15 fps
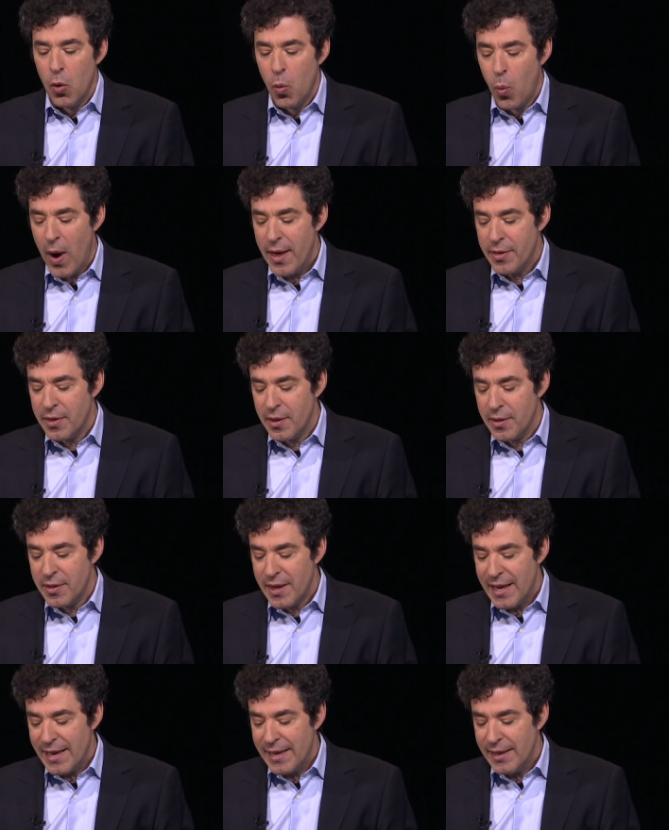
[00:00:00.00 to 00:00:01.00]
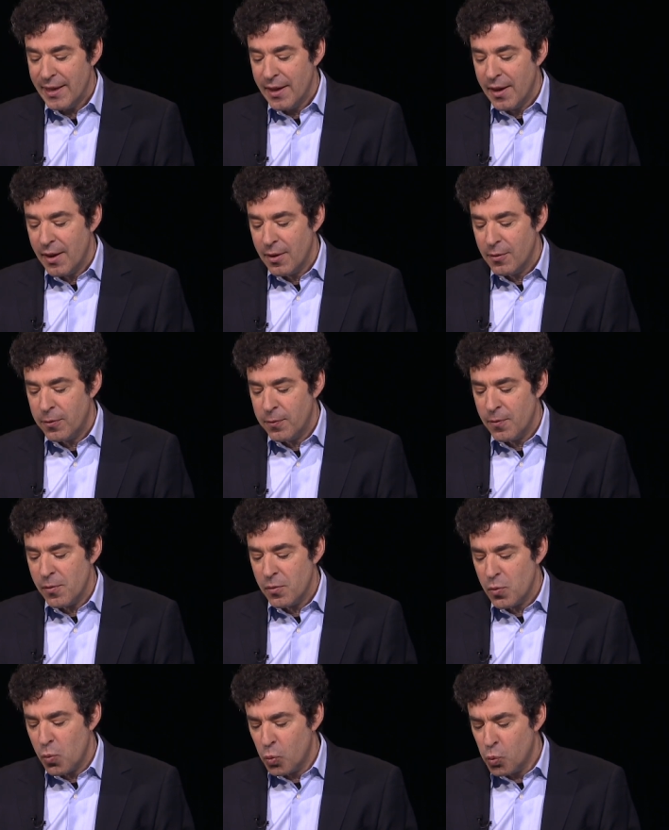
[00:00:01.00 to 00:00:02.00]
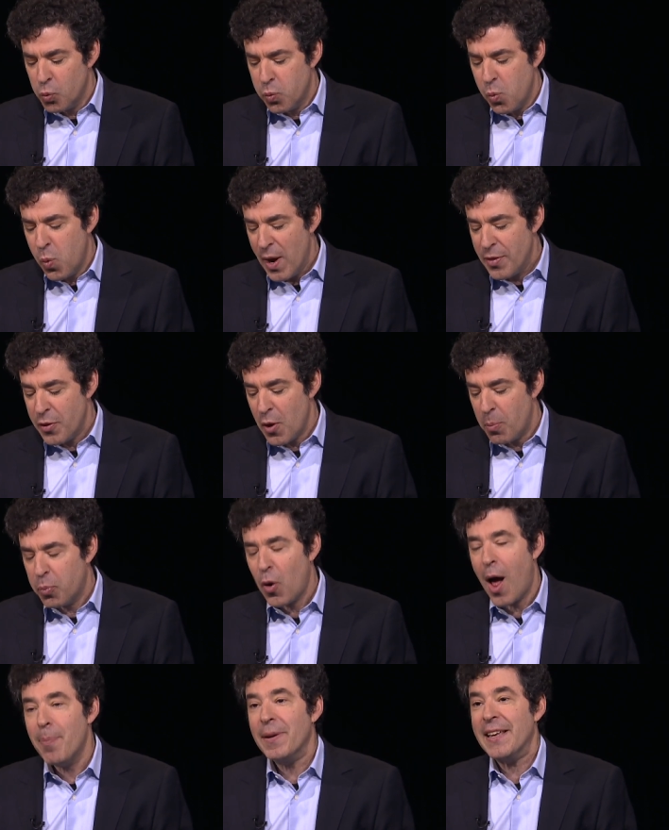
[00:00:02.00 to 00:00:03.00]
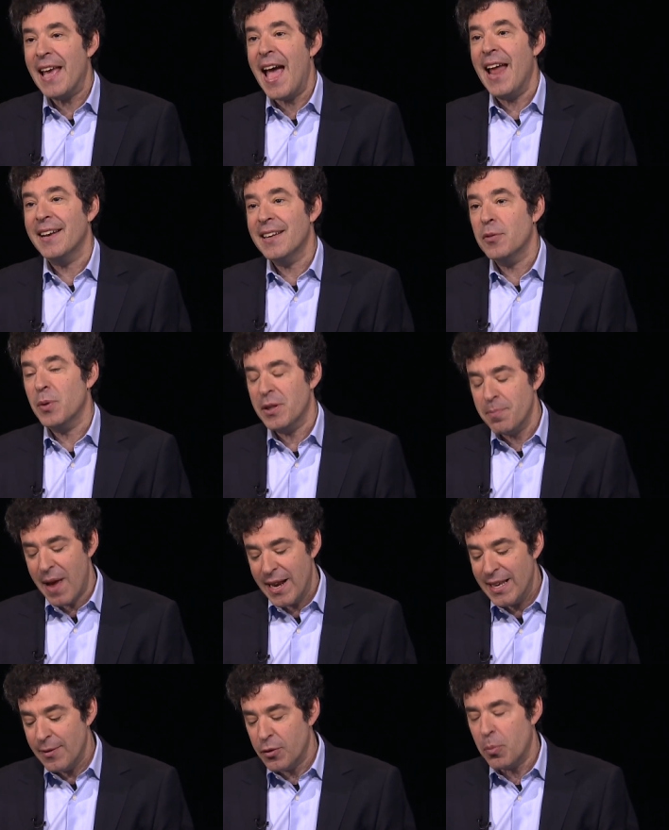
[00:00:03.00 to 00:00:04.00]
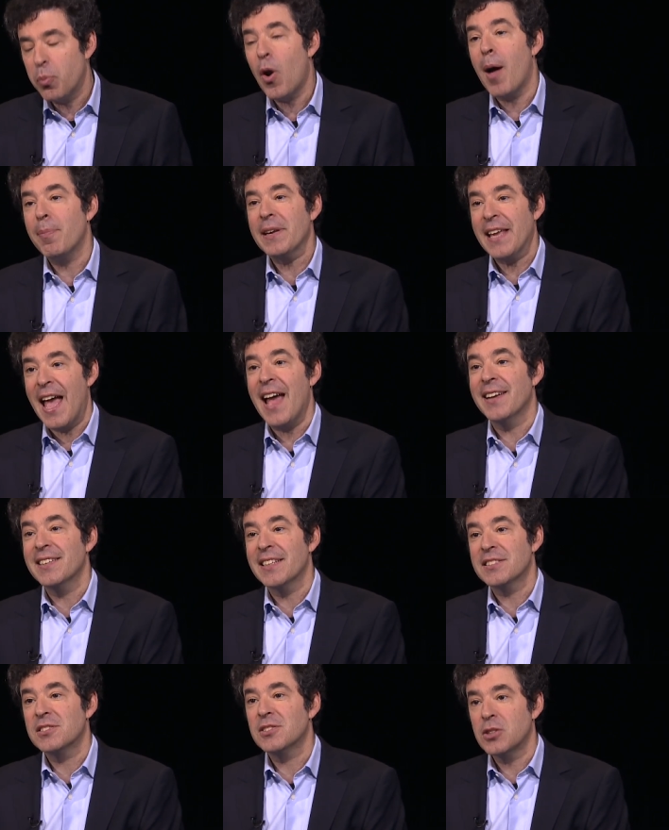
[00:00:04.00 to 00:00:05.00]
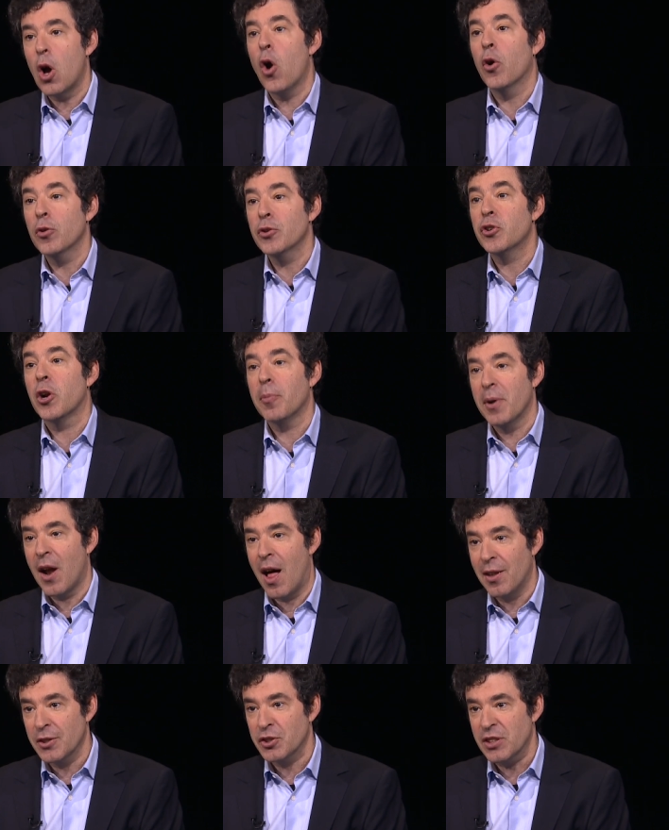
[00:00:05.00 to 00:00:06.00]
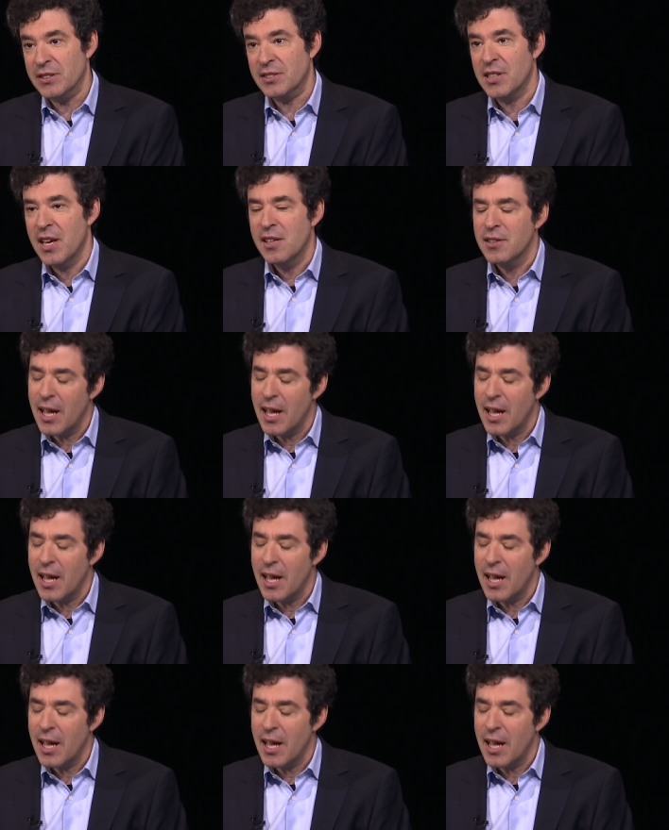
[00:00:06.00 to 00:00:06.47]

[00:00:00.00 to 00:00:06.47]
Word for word: with the with the propaganda, with many of the propagandists' own terminologies, right.